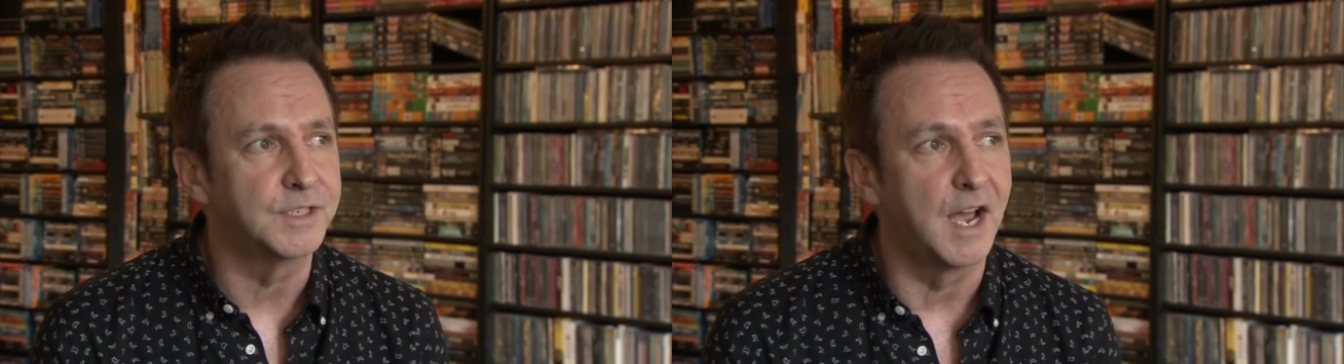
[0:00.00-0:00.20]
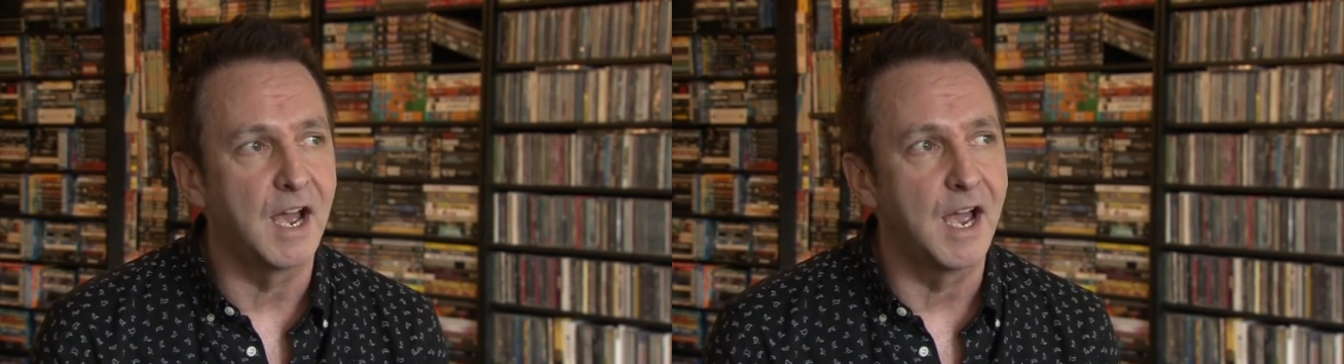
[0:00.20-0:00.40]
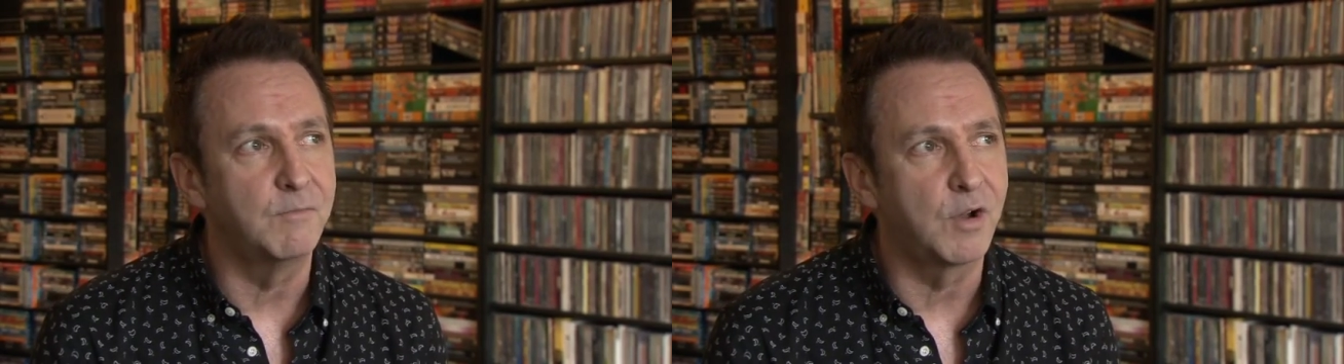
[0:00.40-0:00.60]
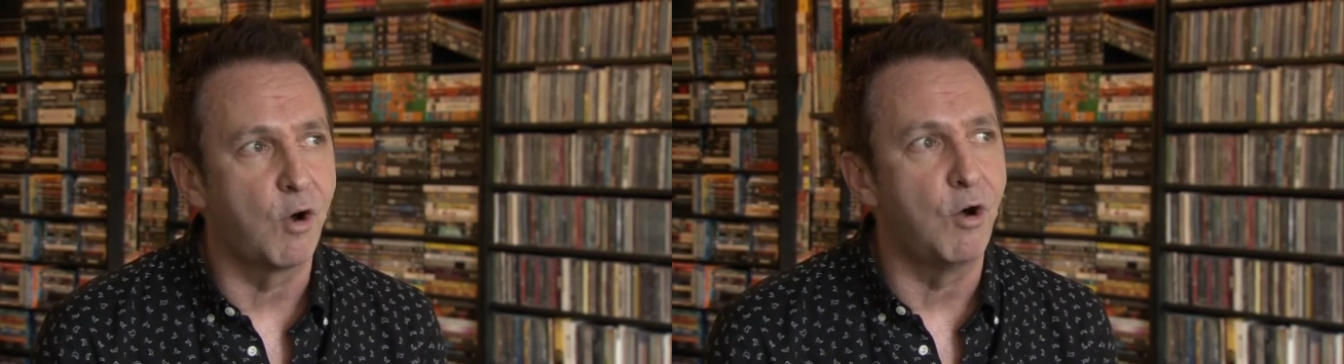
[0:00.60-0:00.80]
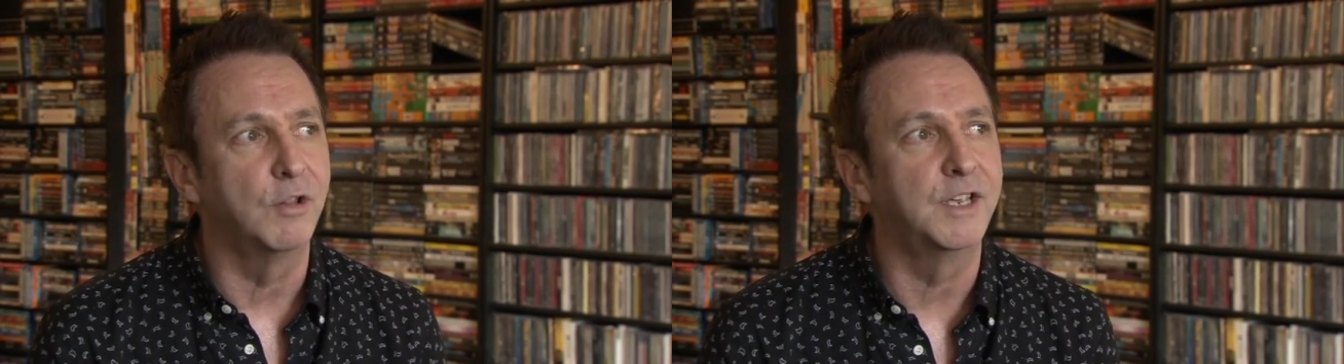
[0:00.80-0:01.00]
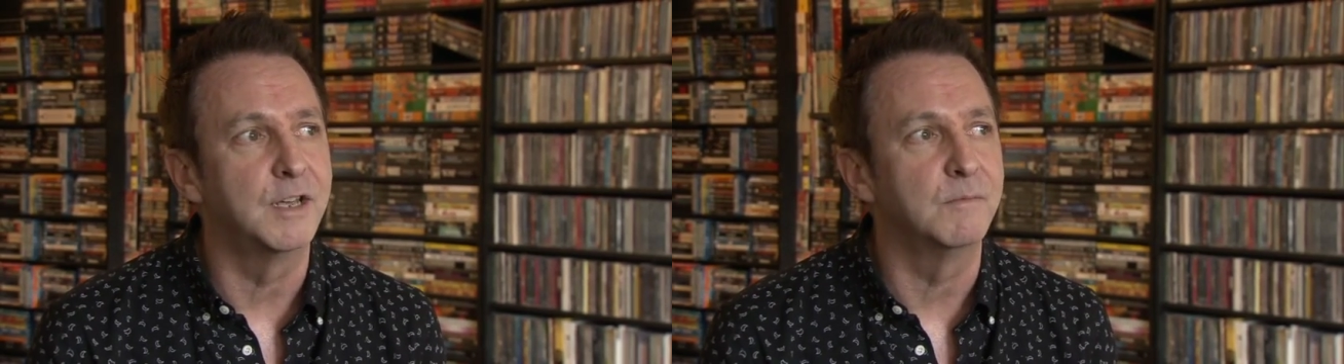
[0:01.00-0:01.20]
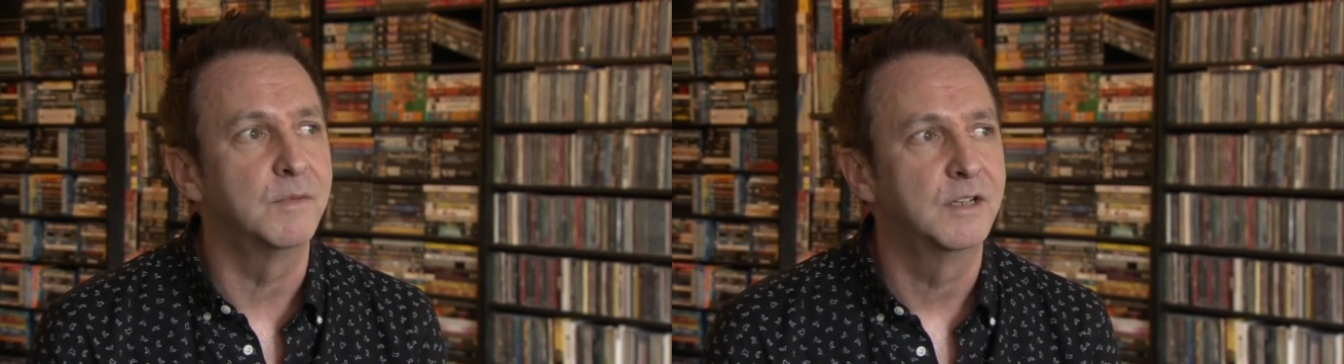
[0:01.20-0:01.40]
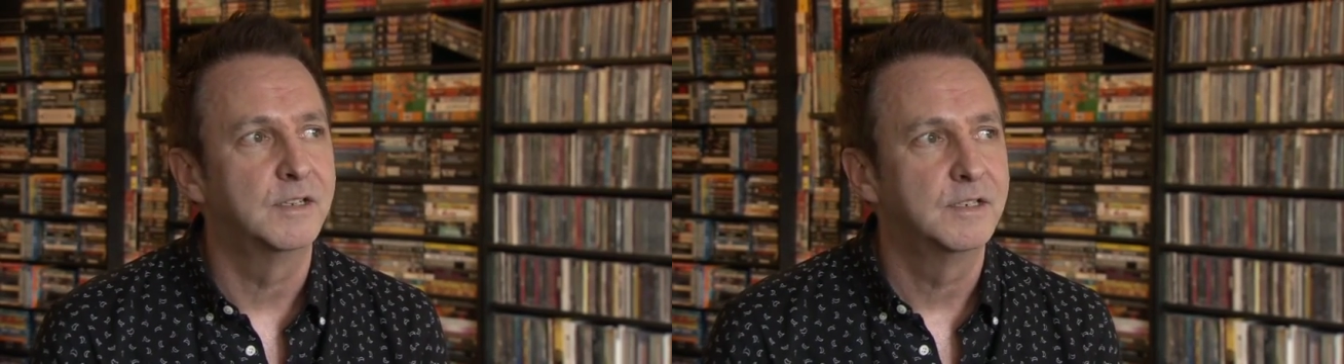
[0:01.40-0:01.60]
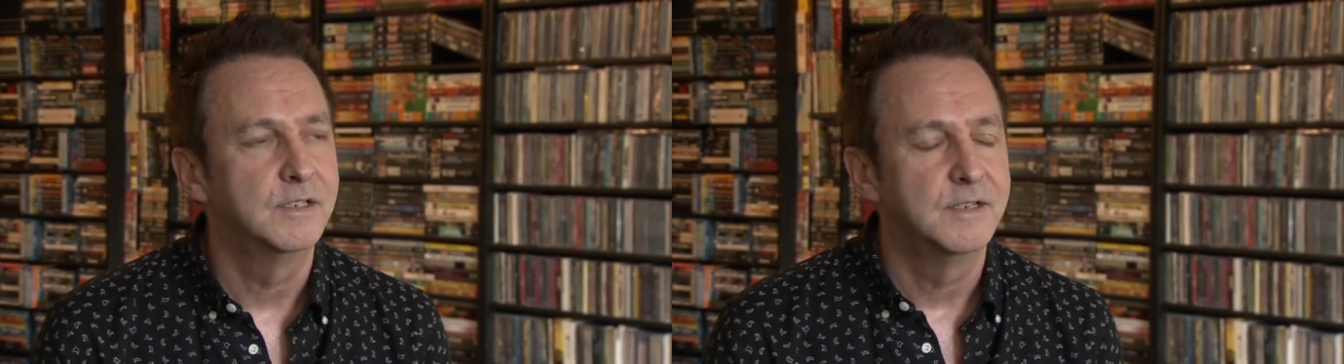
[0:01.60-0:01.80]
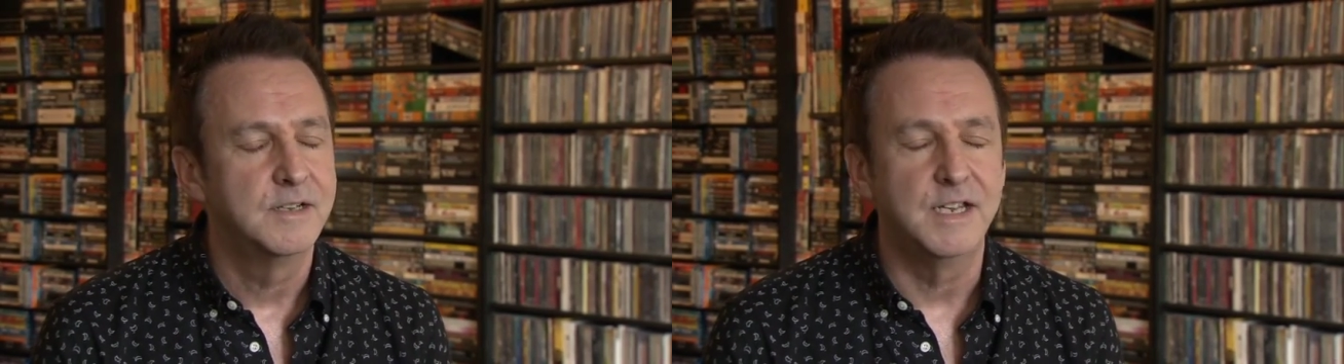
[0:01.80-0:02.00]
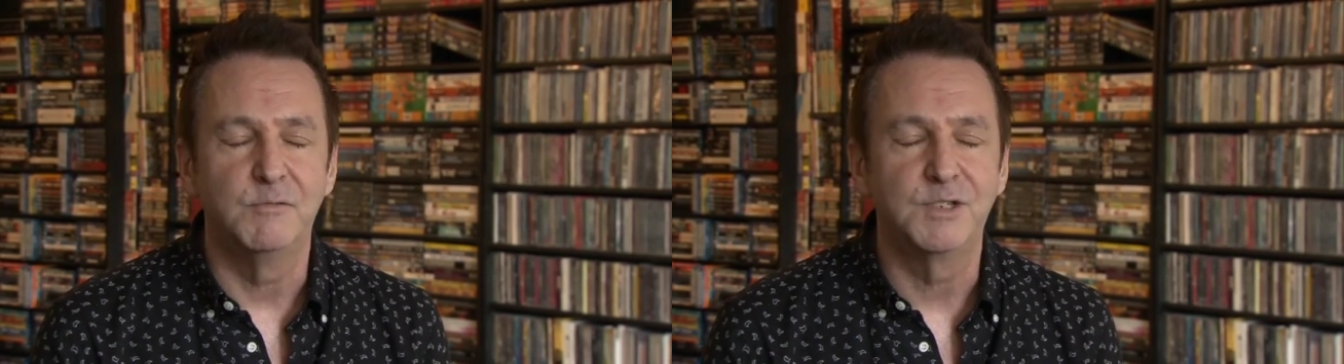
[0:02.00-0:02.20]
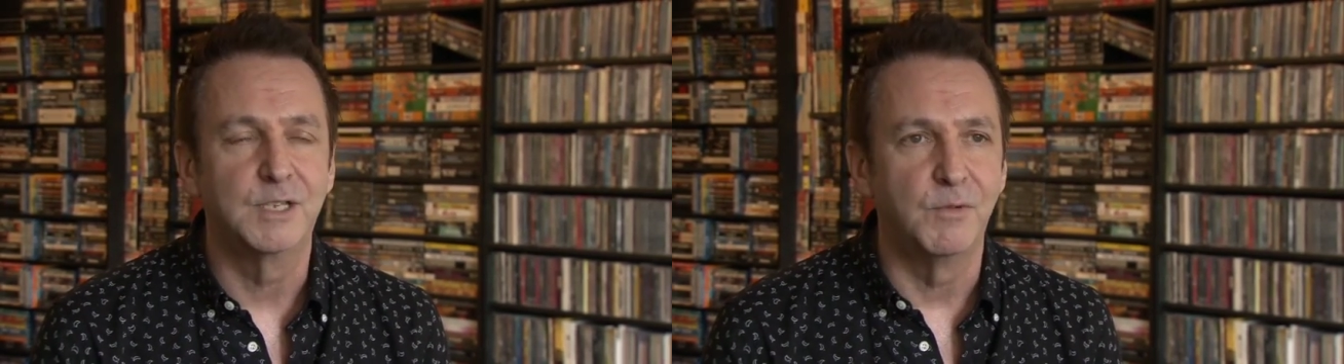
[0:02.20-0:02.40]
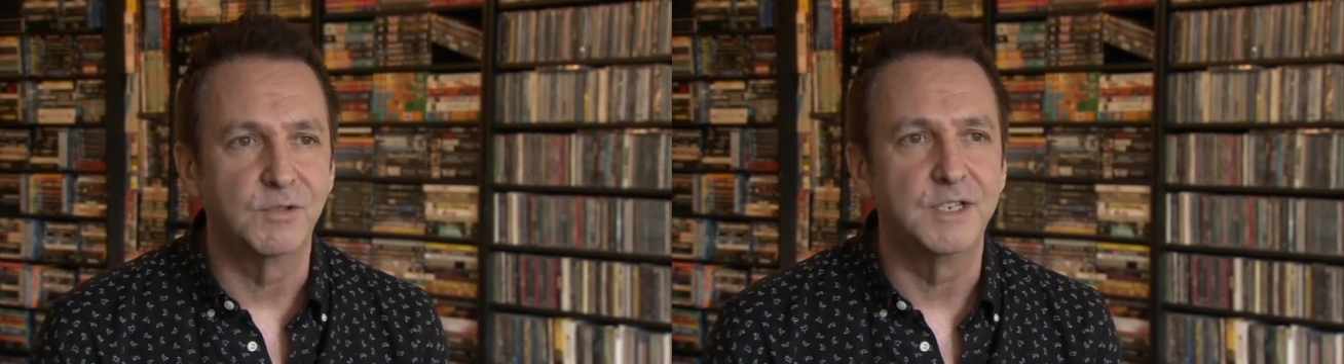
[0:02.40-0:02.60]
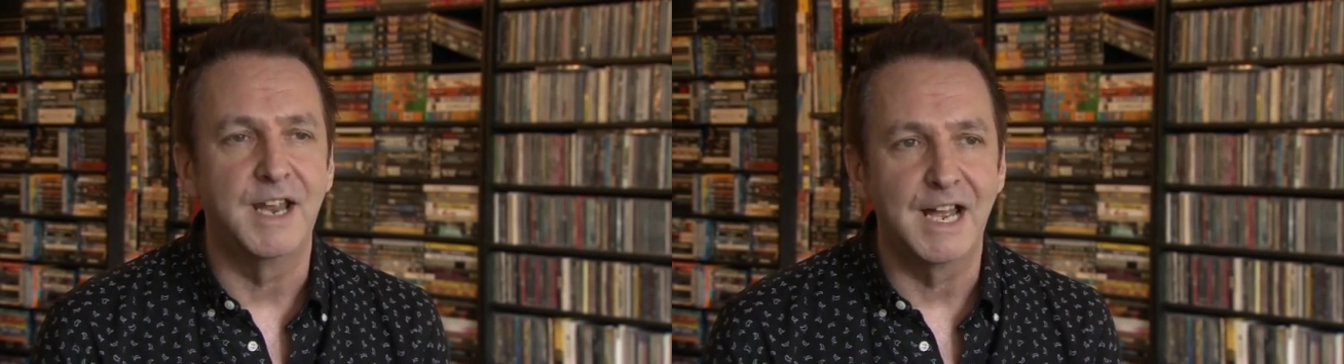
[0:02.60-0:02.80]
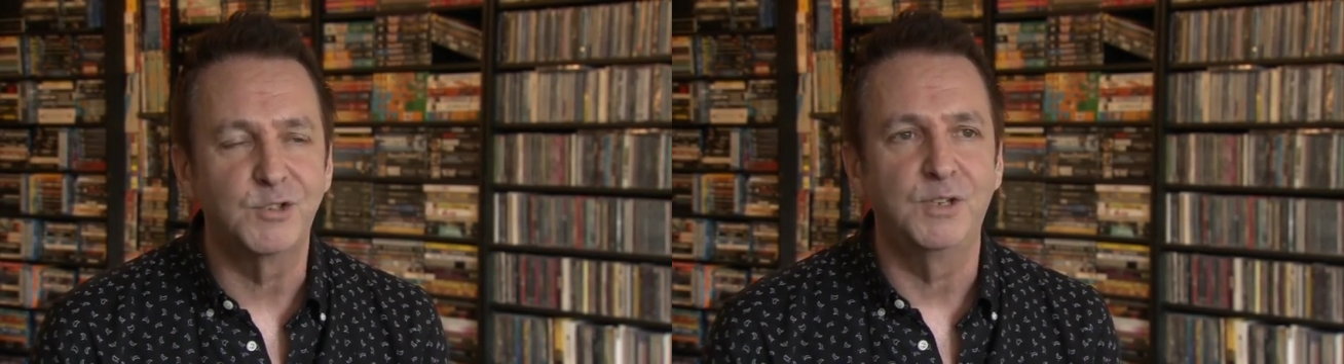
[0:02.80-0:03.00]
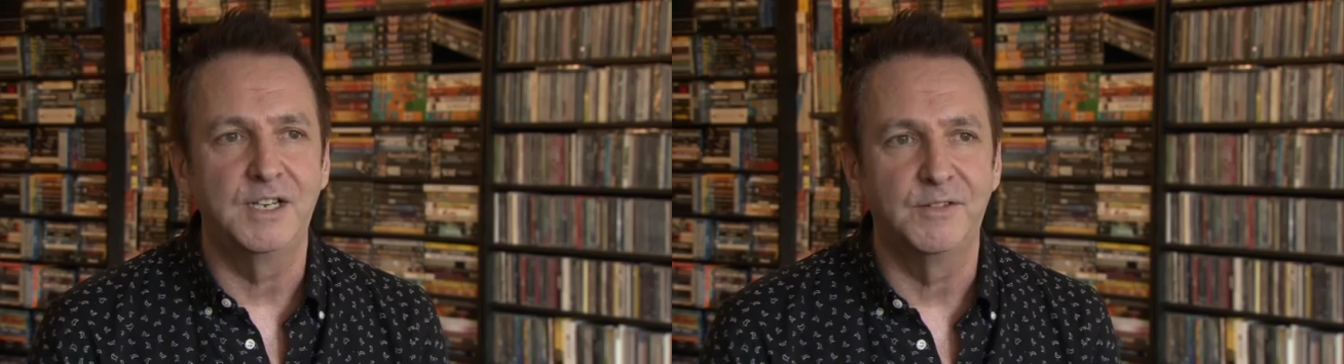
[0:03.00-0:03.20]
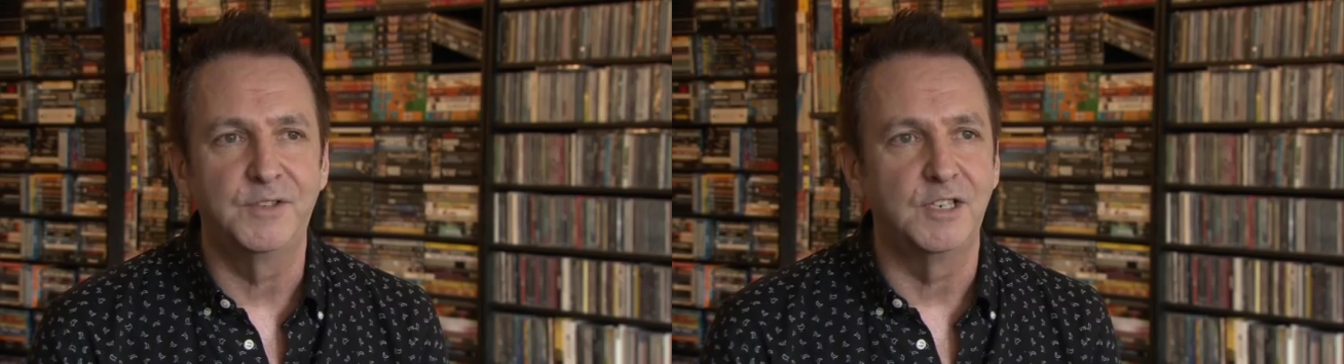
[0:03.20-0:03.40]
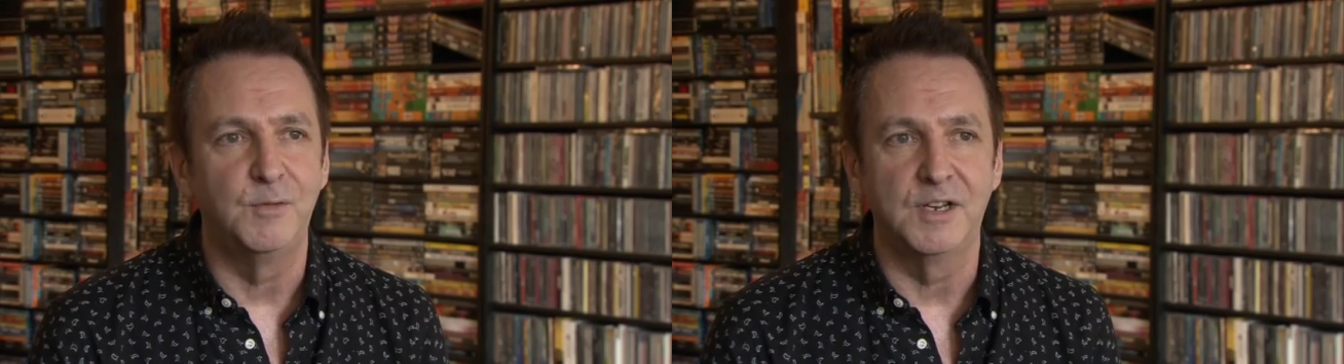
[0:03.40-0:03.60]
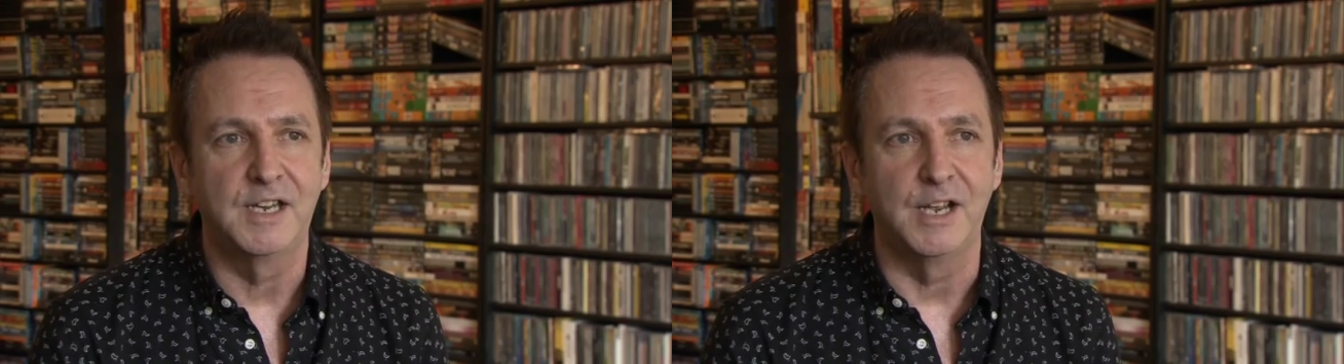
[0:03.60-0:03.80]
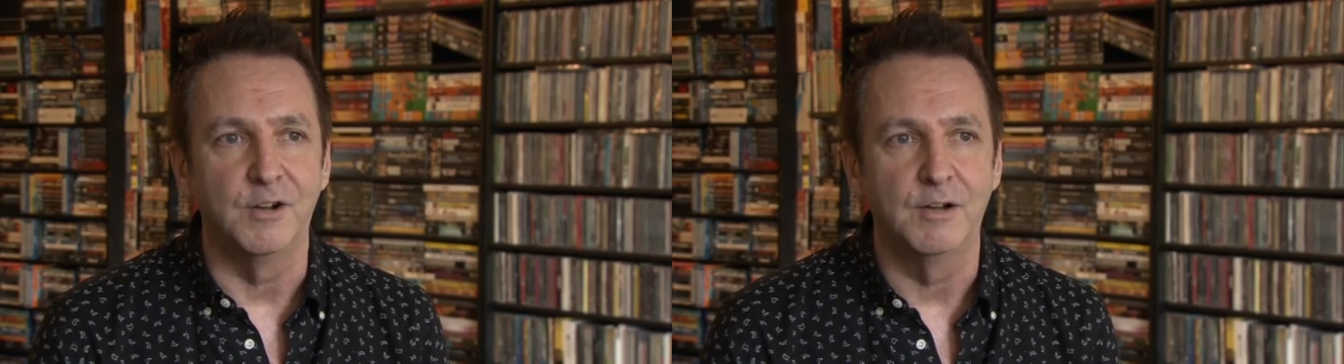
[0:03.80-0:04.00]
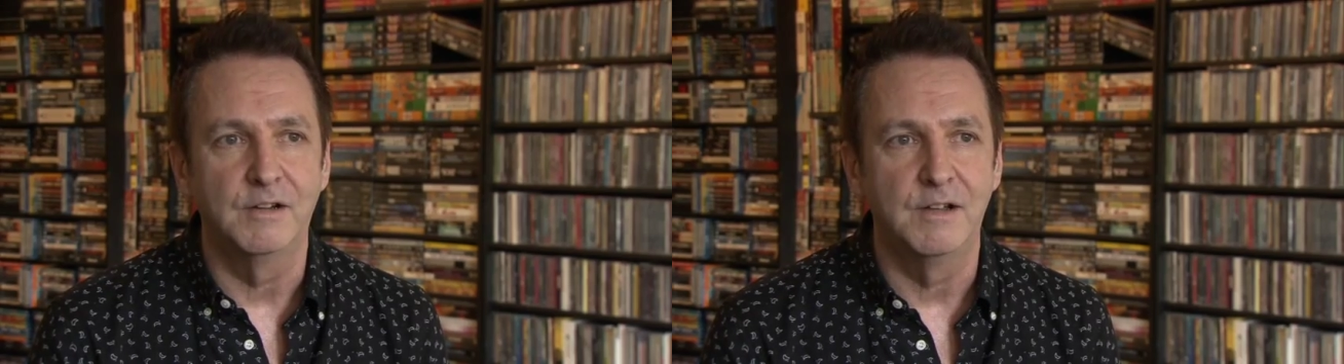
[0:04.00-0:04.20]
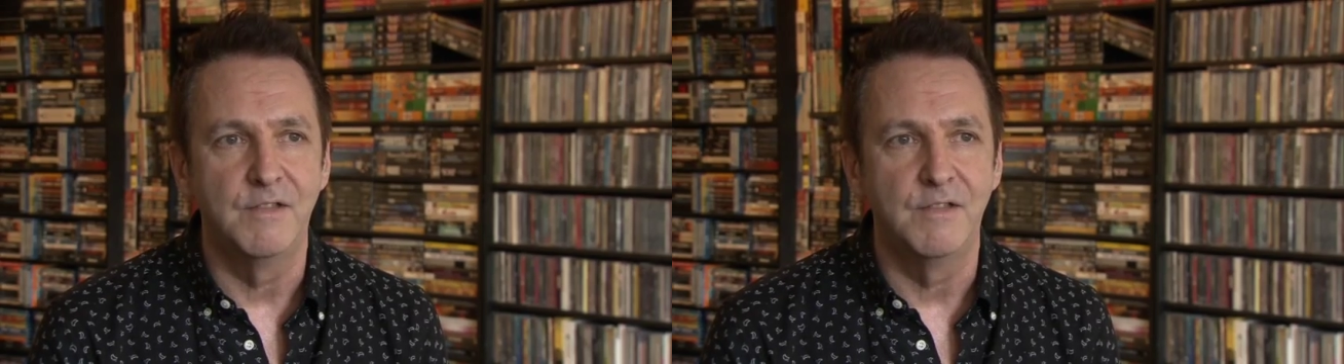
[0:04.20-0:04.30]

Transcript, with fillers: I call him, he was the most naturally gifted communicator